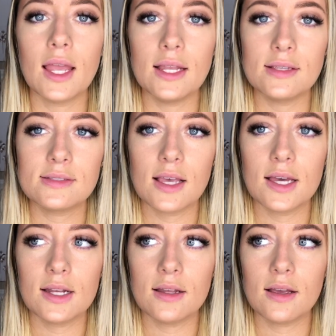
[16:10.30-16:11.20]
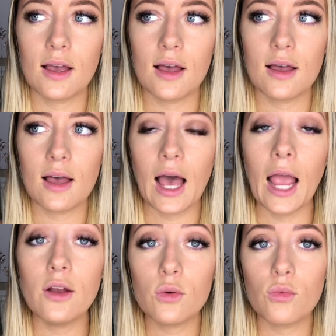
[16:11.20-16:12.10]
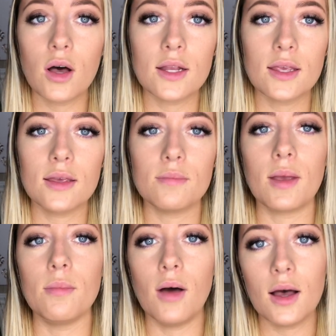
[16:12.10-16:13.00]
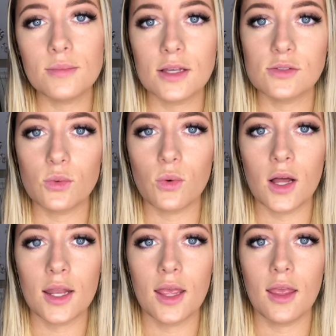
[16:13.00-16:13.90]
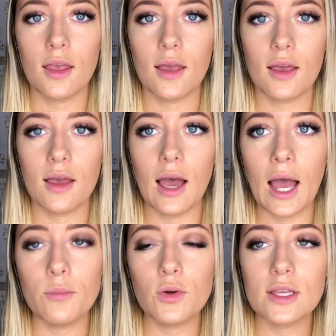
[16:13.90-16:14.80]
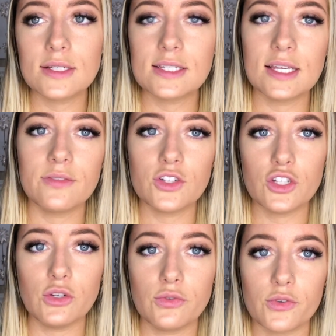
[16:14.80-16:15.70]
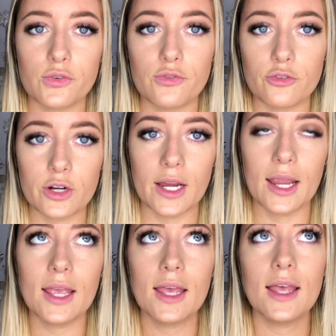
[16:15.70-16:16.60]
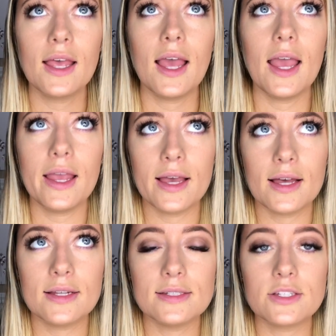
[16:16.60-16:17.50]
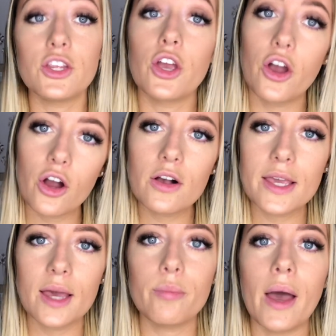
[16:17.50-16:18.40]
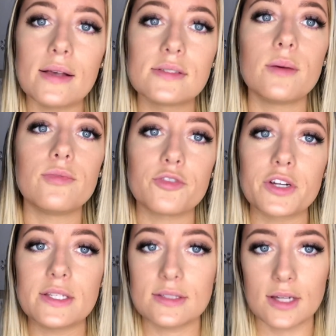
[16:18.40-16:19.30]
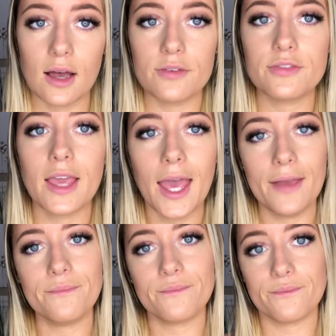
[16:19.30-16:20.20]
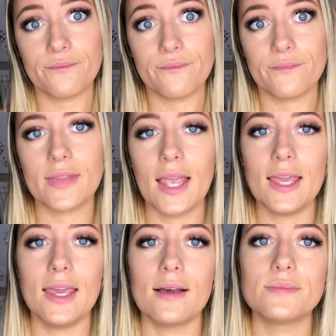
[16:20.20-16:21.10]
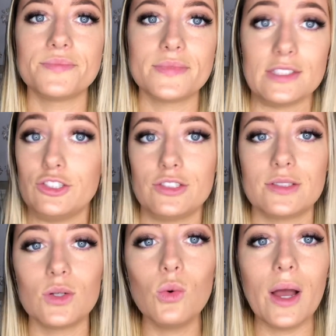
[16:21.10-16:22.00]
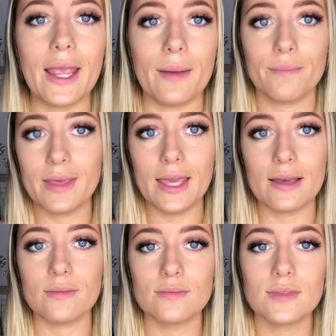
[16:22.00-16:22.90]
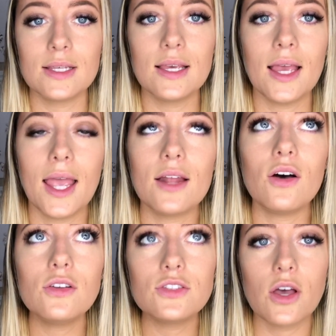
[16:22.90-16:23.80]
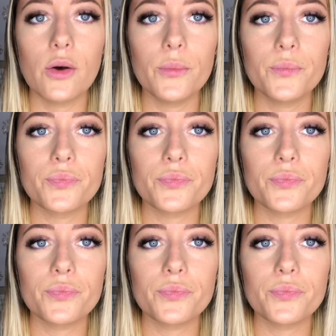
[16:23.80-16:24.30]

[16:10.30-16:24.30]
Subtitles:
And he said, I don't want it. My mom doesn't want it. I'm willing to give it to you for free. And your girl can't pass up free stuff, okay? I can't. It's just who I am. Can't. And also,